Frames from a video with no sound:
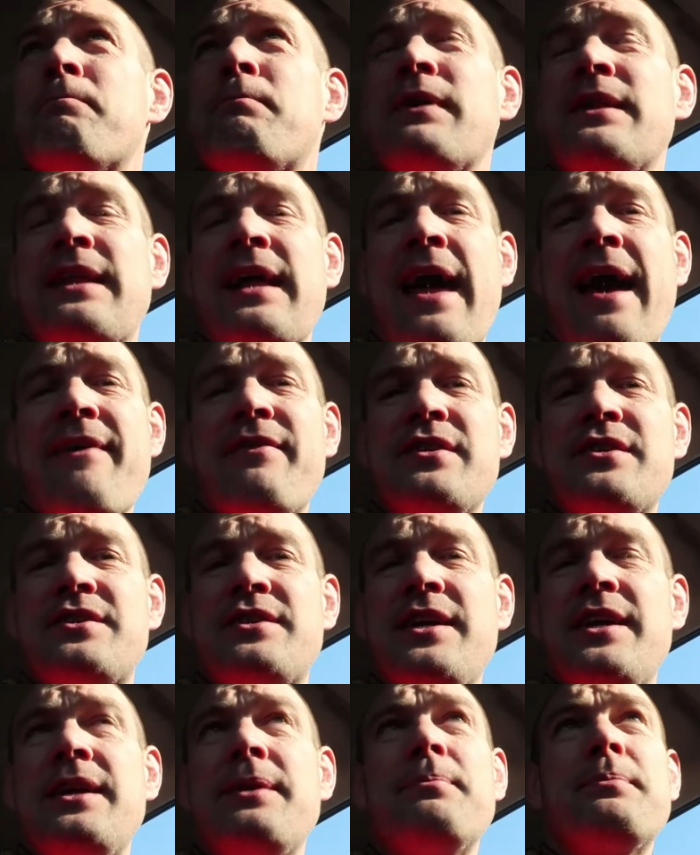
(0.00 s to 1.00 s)
but they haven't
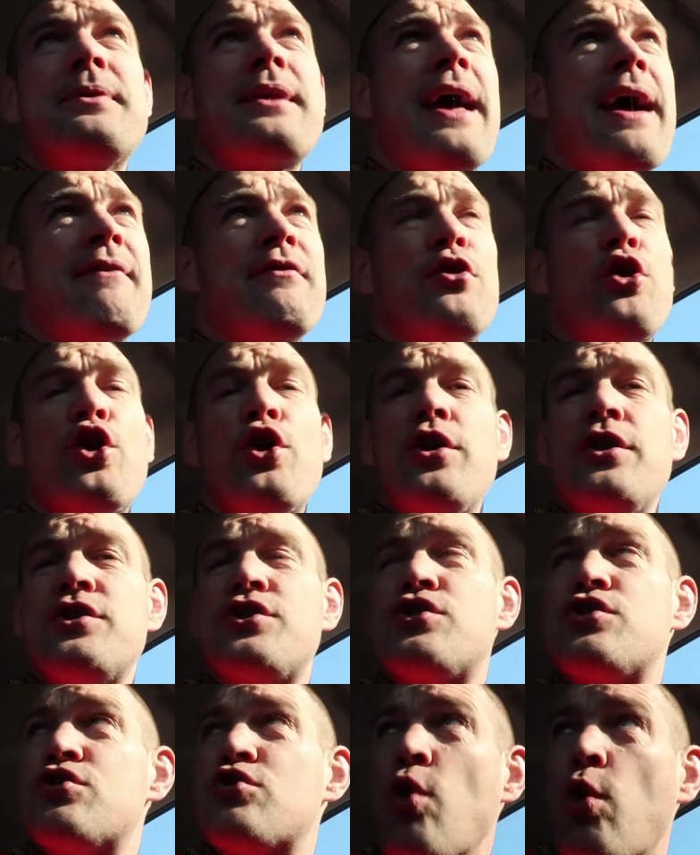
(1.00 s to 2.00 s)
seen him, haven't heard
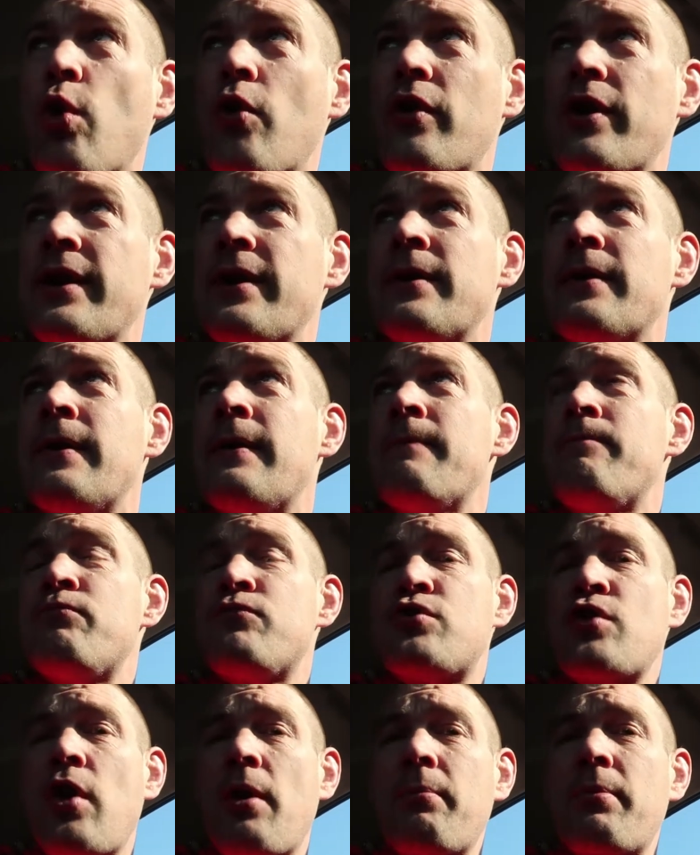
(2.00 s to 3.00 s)
his story.
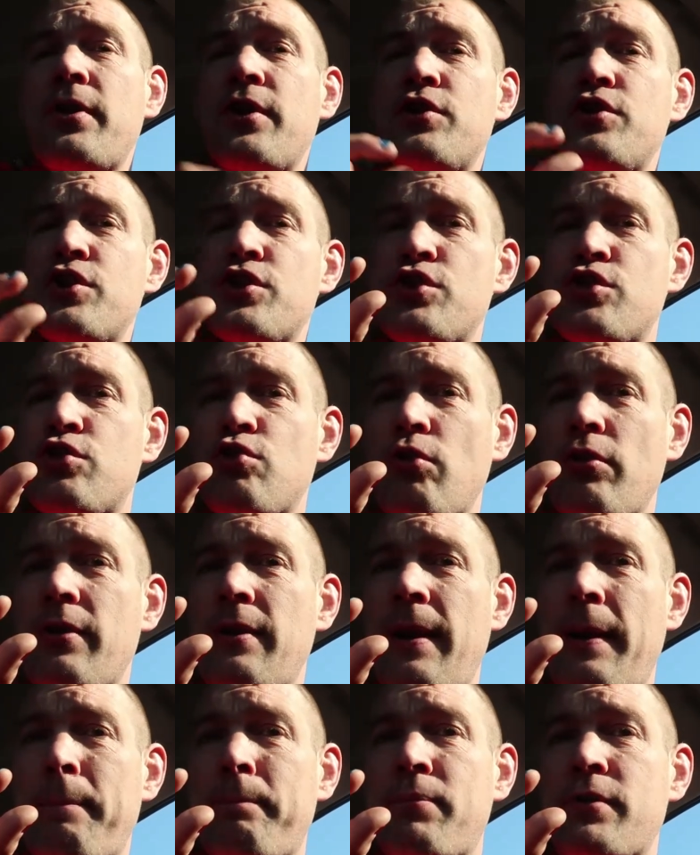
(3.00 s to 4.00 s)
So I'm going to just
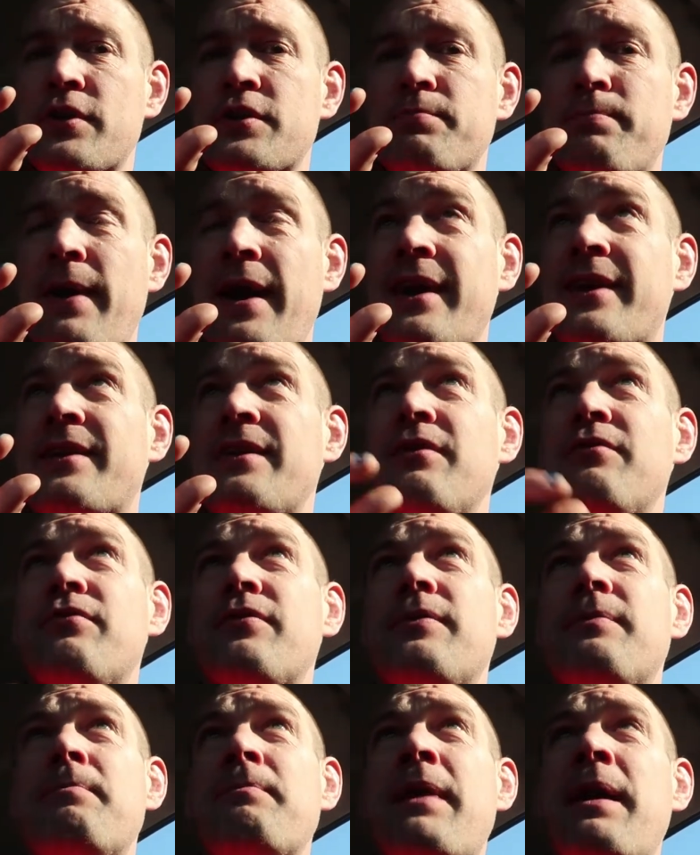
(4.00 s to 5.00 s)
shorten up
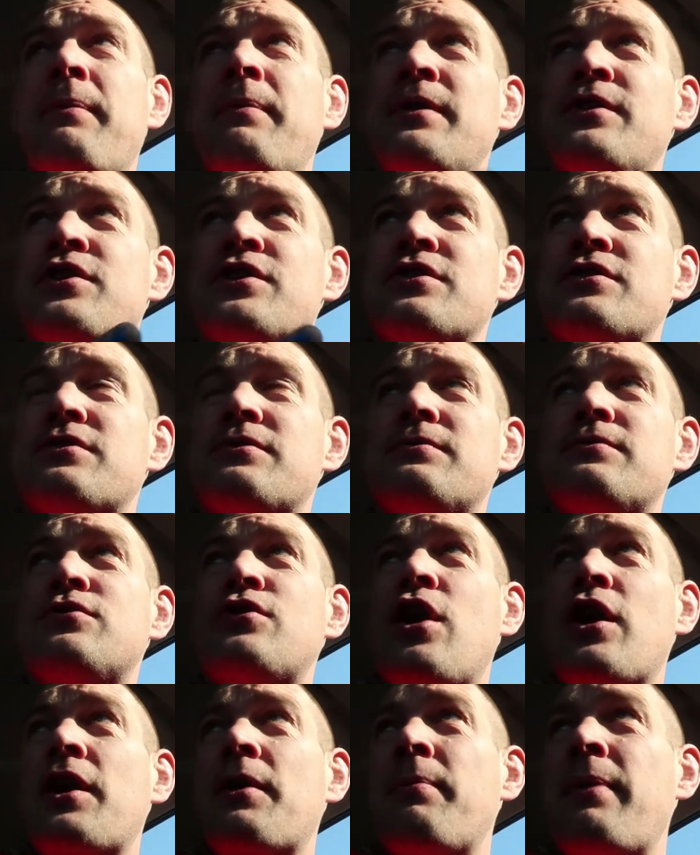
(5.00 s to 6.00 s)
perspective, maybe just
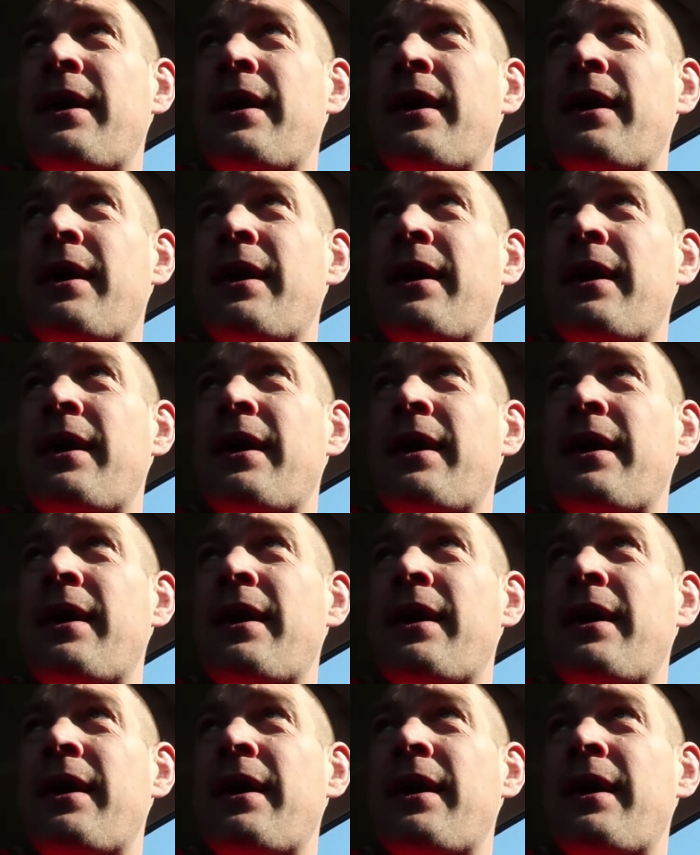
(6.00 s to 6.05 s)
talk